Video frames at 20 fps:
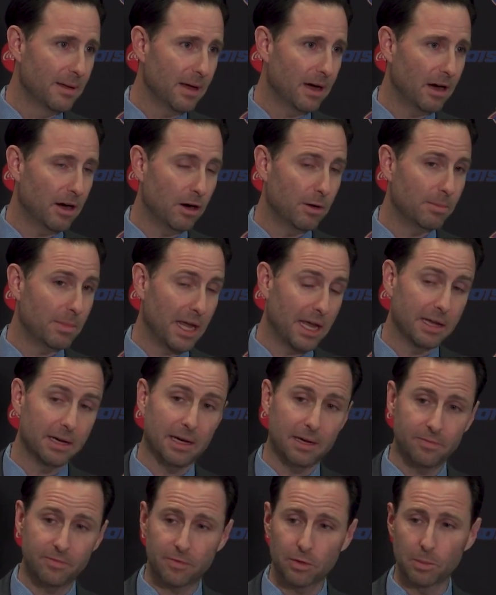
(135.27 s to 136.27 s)
And
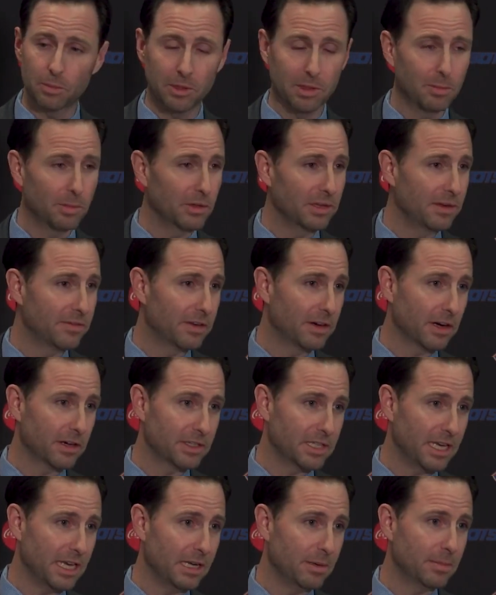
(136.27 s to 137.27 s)
I firmly believe in our
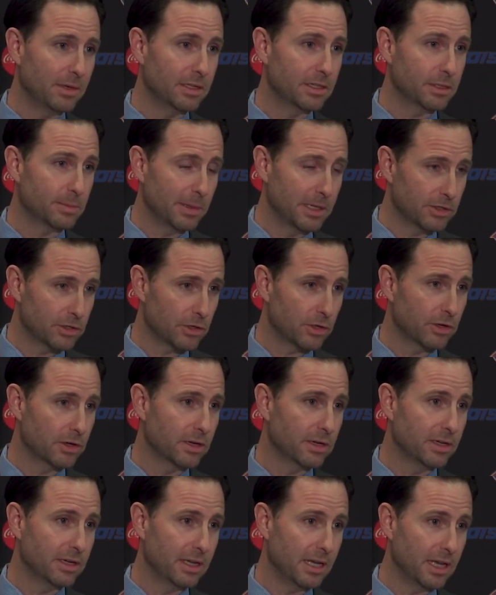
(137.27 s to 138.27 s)
team and Spencer
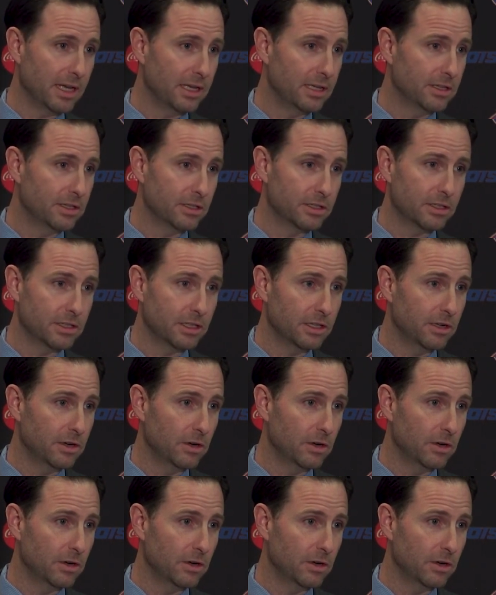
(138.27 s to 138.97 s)
and